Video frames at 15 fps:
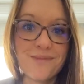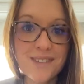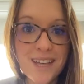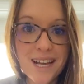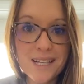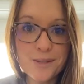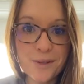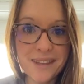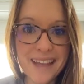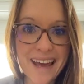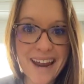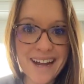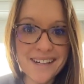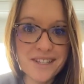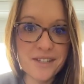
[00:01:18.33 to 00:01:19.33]
Guess what
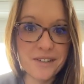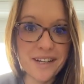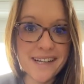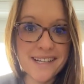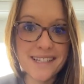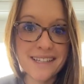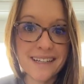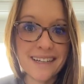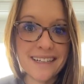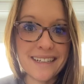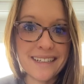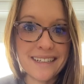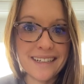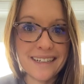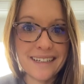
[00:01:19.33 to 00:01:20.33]
that answer is?
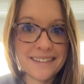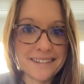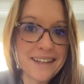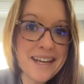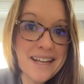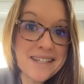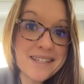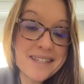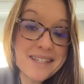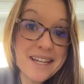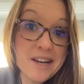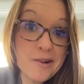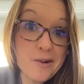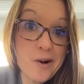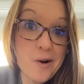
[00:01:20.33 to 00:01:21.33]
It's
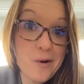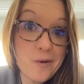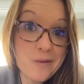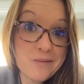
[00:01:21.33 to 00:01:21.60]
0.